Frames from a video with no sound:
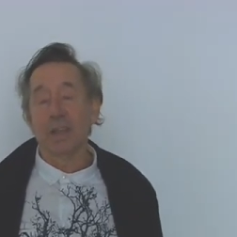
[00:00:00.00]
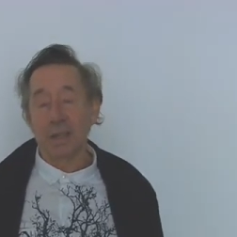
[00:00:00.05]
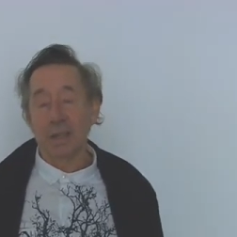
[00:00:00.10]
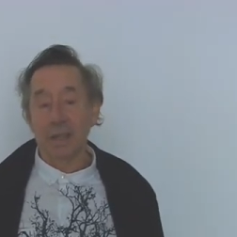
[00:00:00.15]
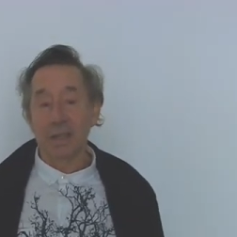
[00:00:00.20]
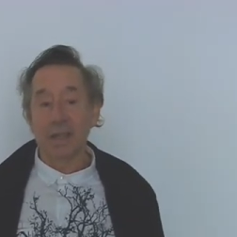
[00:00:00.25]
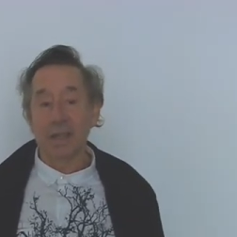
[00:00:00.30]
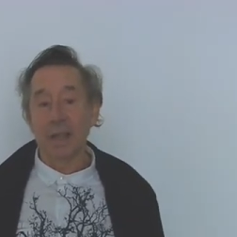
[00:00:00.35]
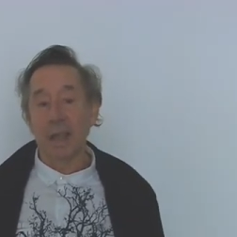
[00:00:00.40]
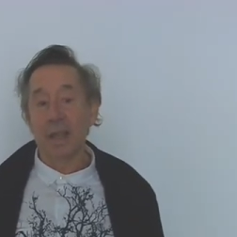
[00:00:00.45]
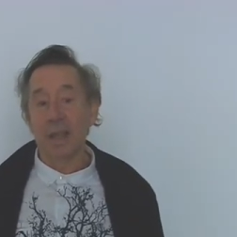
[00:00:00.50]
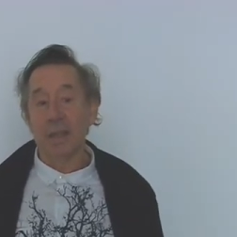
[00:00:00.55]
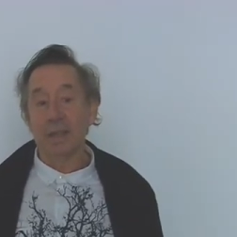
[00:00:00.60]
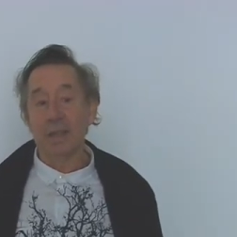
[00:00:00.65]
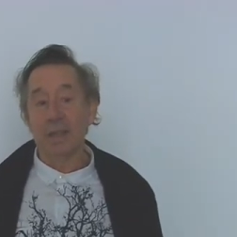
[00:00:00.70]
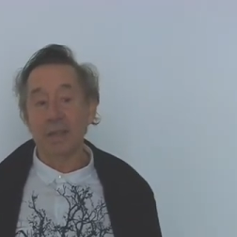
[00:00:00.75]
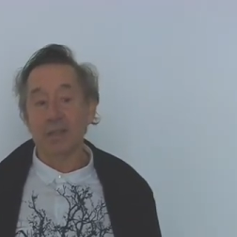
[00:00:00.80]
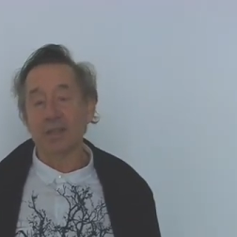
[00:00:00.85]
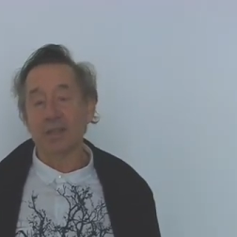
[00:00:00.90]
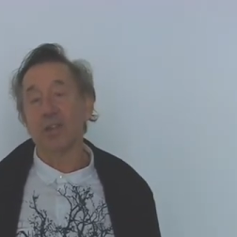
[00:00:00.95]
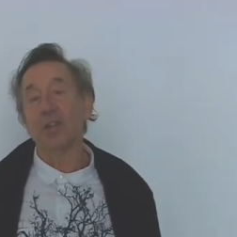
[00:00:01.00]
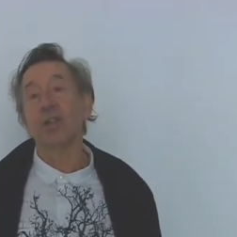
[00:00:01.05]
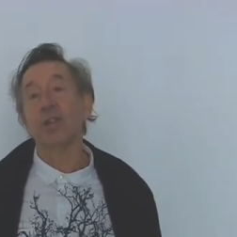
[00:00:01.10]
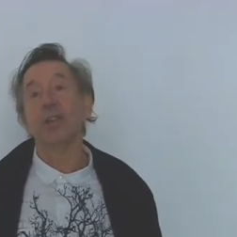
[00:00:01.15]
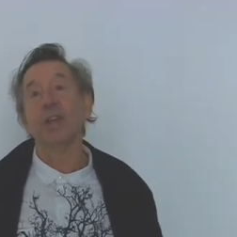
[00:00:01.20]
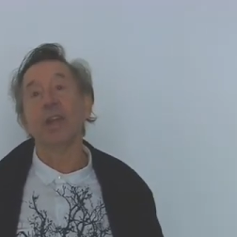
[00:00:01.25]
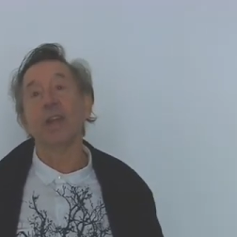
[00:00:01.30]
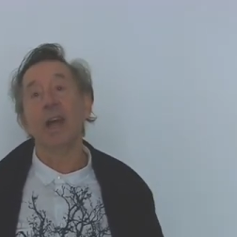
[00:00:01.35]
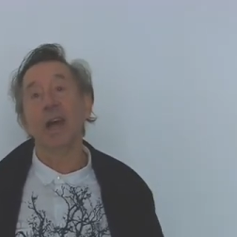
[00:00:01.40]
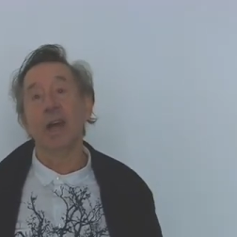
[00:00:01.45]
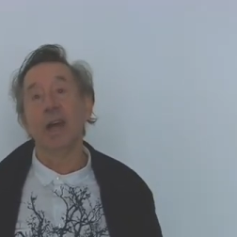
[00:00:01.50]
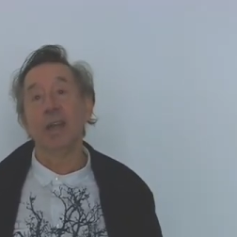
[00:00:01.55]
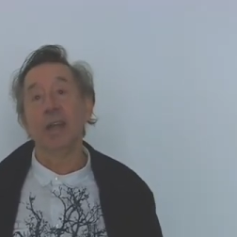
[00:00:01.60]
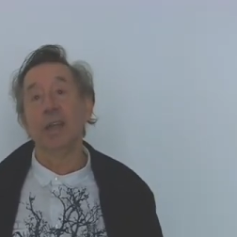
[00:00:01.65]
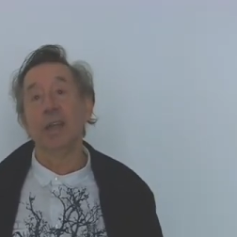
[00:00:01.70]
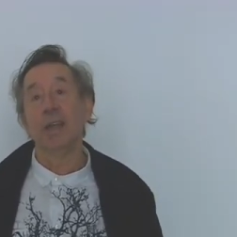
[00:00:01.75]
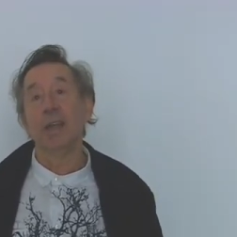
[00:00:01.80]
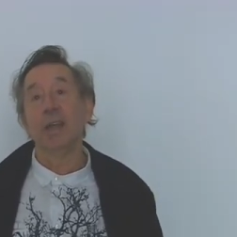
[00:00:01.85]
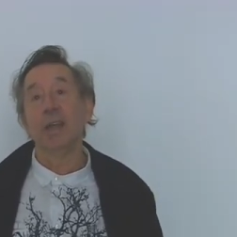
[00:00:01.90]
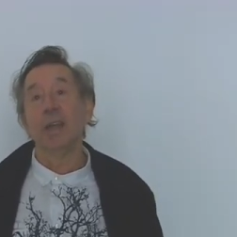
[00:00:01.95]
is like the
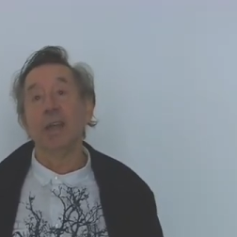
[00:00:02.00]
storyline.